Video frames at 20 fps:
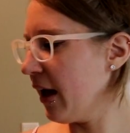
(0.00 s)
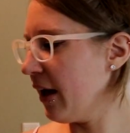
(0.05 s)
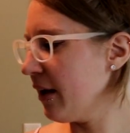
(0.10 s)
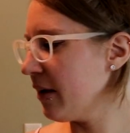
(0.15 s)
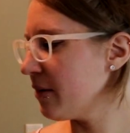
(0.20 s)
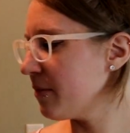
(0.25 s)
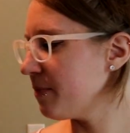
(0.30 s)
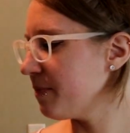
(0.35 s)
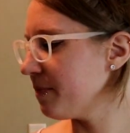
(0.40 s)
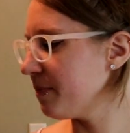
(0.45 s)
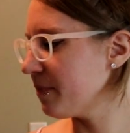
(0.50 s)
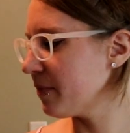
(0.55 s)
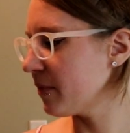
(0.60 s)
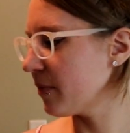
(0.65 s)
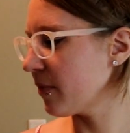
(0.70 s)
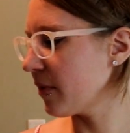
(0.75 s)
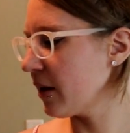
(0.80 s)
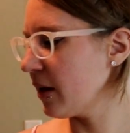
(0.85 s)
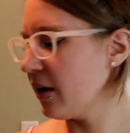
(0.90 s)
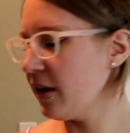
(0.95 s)

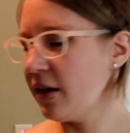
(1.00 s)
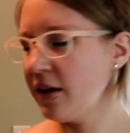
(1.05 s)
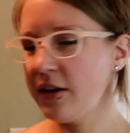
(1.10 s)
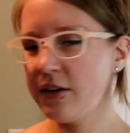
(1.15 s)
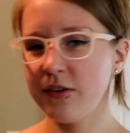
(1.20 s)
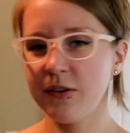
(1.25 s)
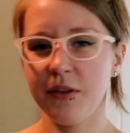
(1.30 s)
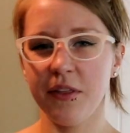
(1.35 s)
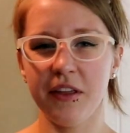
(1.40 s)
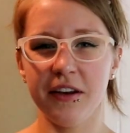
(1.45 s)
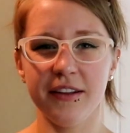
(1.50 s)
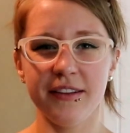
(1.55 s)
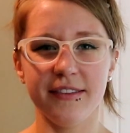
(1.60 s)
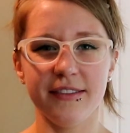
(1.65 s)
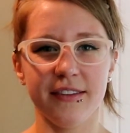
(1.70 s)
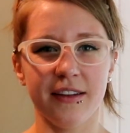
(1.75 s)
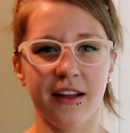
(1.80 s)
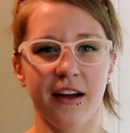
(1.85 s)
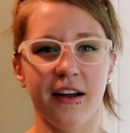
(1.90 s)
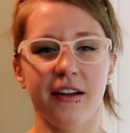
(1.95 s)
so that
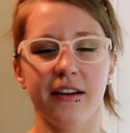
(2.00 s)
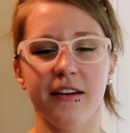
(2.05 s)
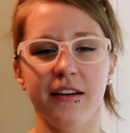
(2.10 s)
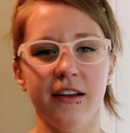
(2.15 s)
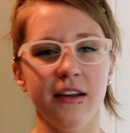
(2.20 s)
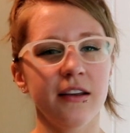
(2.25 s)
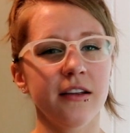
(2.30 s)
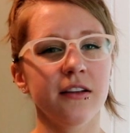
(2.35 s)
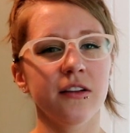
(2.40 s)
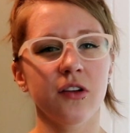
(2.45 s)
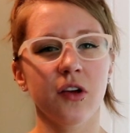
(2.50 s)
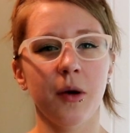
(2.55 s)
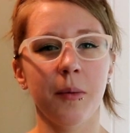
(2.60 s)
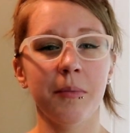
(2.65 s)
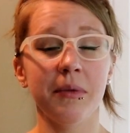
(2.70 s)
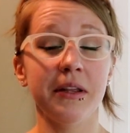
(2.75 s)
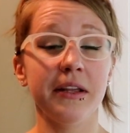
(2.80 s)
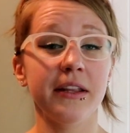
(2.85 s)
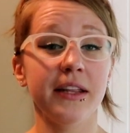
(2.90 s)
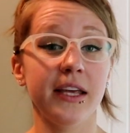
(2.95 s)
it's not
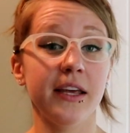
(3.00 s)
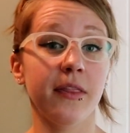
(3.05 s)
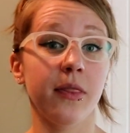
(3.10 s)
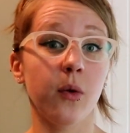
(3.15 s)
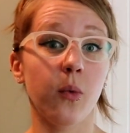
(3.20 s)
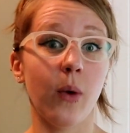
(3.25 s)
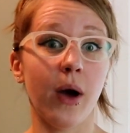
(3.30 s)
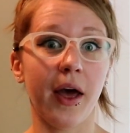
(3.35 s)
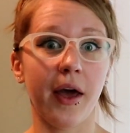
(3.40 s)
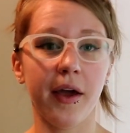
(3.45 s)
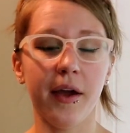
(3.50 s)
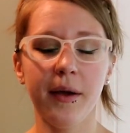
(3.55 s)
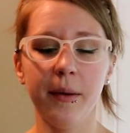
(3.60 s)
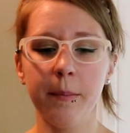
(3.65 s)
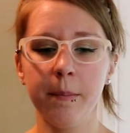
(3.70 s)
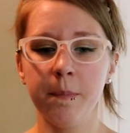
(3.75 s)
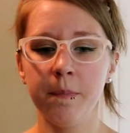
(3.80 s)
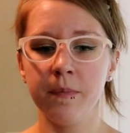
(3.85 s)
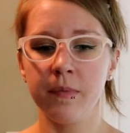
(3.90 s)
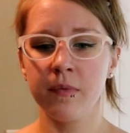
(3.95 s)
completely in the way,
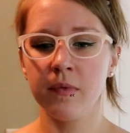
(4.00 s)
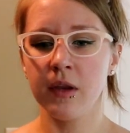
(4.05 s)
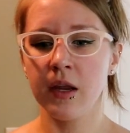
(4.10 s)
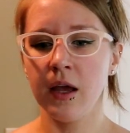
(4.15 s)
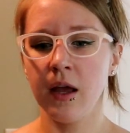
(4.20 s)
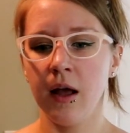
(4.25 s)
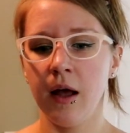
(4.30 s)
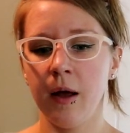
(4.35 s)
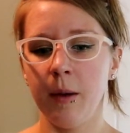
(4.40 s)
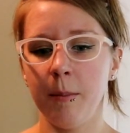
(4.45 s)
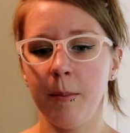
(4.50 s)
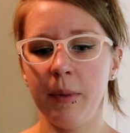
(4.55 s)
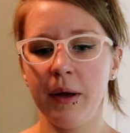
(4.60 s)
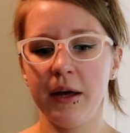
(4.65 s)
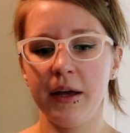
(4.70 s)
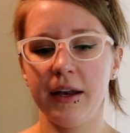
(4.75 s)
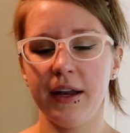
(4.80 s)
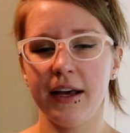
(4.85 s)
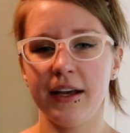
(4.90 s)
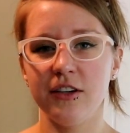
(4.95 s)

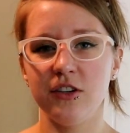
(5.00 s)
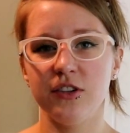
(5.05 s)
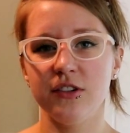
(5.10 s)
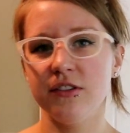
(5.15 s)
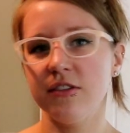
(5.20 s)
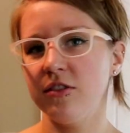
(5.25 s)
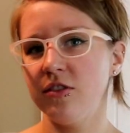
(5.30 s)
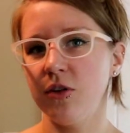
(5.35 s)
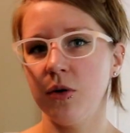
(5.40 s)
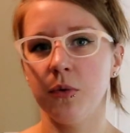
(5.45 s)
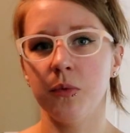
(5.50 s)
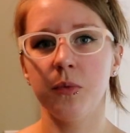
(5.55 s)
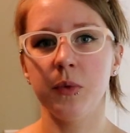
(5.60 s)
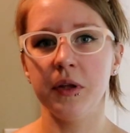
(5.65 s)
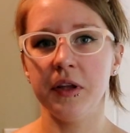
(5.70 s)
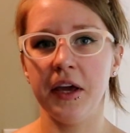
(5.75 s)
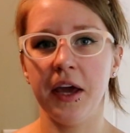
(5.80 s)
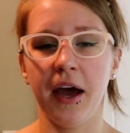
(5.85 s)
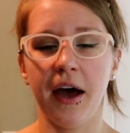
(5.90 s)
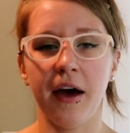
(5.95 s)
but I just don't
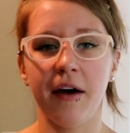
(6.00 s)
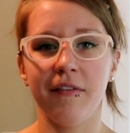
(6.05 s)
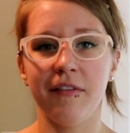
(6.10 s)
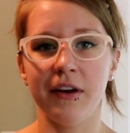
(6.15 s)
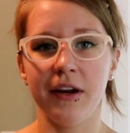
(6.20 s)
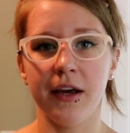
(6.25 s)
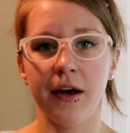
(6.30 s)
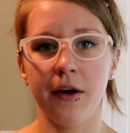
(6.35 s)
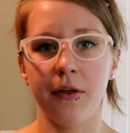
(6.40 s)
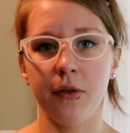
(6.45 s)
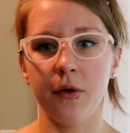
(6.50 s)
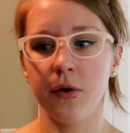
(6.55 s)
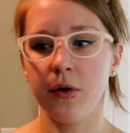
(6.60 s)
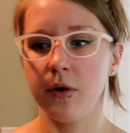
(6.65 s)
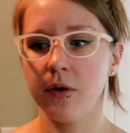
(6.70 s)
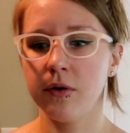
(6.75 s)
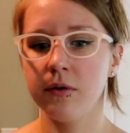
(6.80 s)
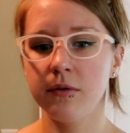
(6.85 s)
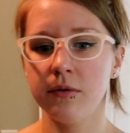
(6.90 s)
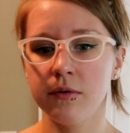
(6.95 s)
really have any
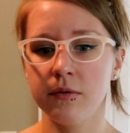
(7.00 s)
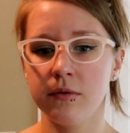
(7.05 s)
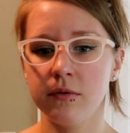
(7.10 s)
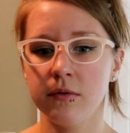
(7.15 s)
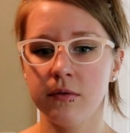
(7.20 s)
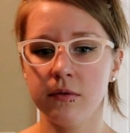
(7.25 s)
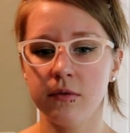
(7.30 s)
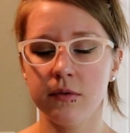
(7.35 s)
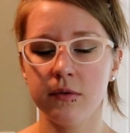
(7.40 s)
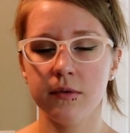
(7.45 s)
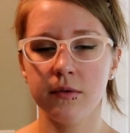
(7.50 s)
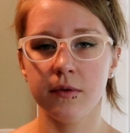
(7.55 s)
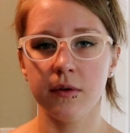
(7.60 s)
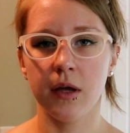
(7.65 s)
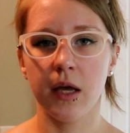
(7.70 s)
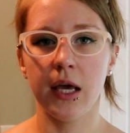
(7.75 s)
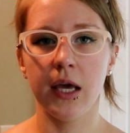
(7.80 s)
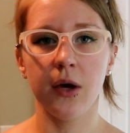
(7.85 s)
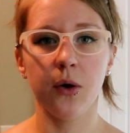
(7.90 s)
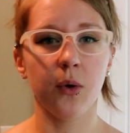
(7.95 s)
other
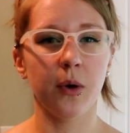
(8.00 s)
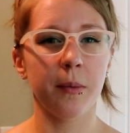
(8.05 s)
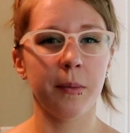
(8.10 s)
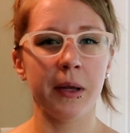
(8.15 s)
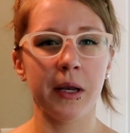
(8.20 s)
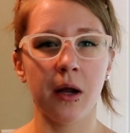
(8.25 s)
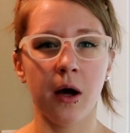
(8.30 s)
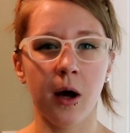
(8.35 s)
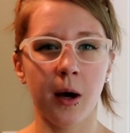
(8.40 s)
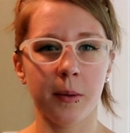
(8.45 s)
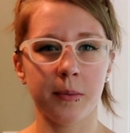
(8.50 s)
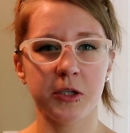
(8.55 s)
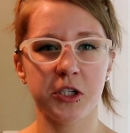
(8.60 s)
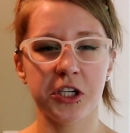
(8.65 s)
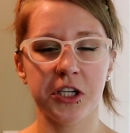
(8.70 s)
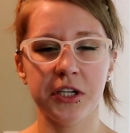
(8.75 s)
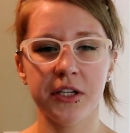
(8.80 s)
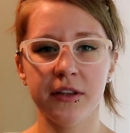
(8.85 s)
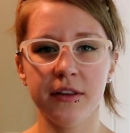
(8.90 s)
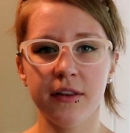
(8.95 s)
equipment
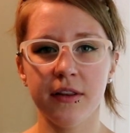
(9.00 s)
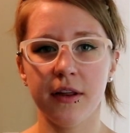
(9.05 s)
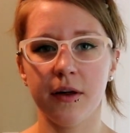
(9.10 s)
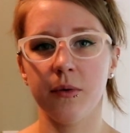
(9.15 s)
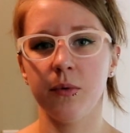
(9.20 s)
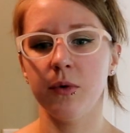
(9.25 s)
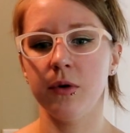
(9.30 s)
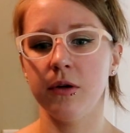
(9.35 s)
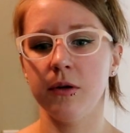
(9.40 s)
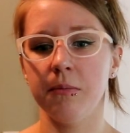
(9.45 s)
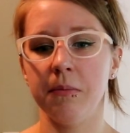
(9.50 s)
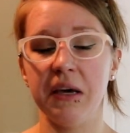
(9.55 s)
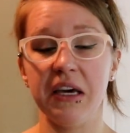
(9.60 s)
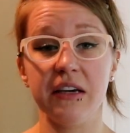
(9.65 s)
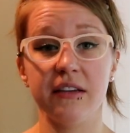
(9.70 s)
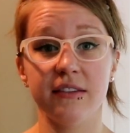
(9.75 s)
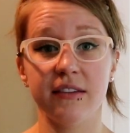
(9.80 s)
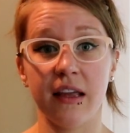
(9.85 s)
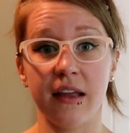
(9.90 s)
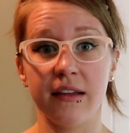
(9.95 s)
option that would
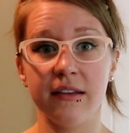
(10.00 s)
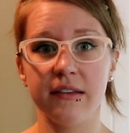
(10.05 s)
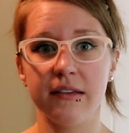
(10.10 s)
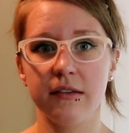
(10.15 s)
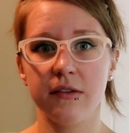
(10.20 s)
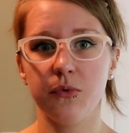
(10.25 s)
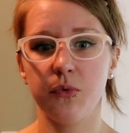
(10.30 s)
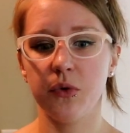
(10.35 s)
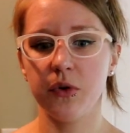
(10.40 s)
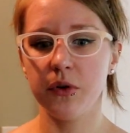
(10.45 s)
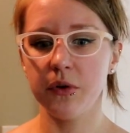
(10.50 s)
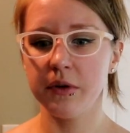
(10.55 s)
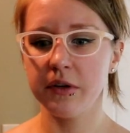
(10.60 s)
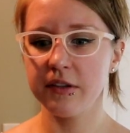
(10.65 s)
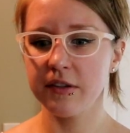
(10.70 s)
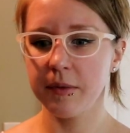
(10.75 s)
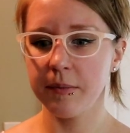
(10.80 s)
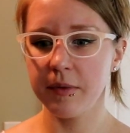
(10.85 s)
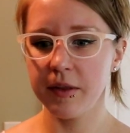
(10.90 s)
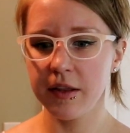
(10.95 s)
make sense for
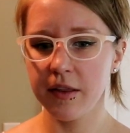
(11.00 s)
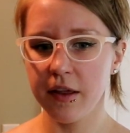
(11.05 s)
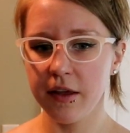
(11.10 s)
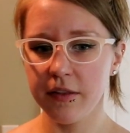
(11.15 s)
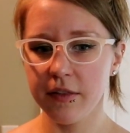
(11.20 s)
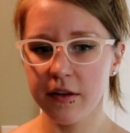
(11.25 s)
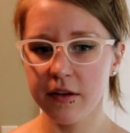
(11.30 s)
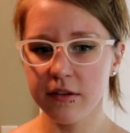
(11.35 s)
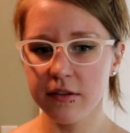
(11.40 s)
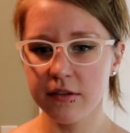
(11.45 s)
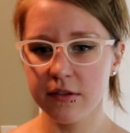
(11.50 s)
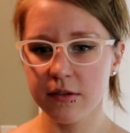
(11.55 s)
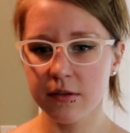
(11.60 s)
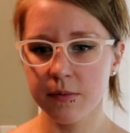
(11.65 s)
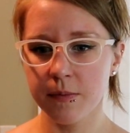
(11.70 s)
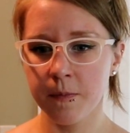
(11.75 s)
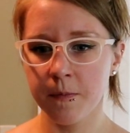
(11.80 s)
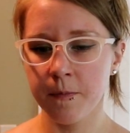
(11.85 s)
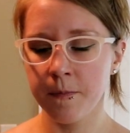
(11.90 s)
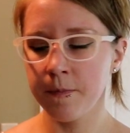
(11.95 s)
doing something like
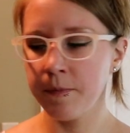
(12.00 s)
this.